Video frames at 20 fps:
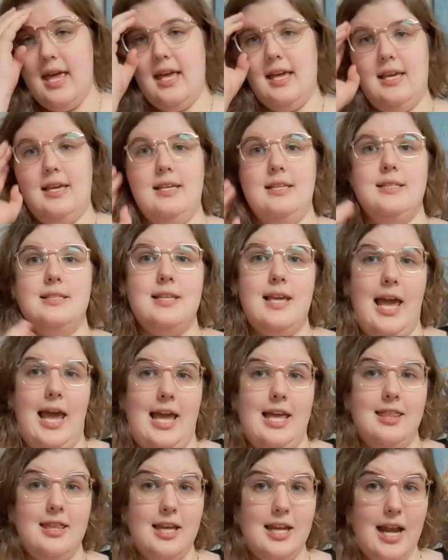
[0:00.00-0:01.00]
Is
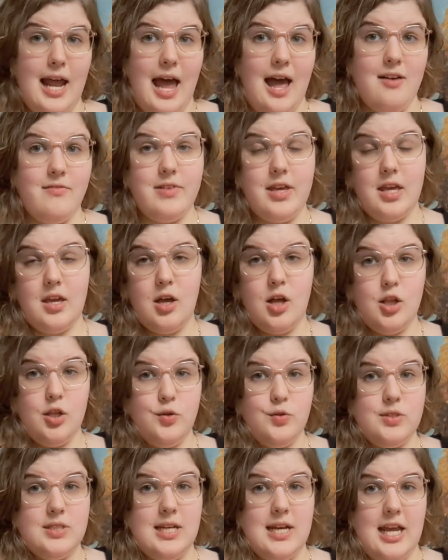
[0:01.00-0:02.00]
Caitlin having
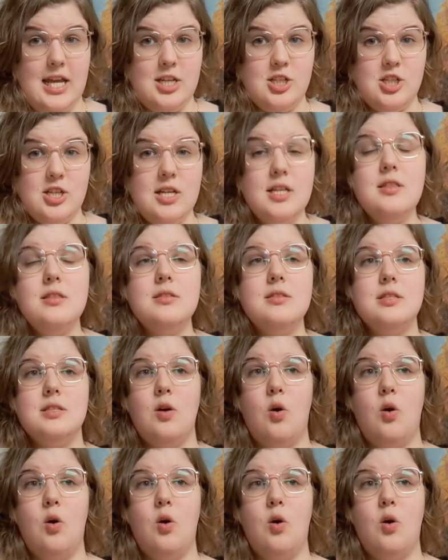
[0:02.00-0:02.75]
hallucinations,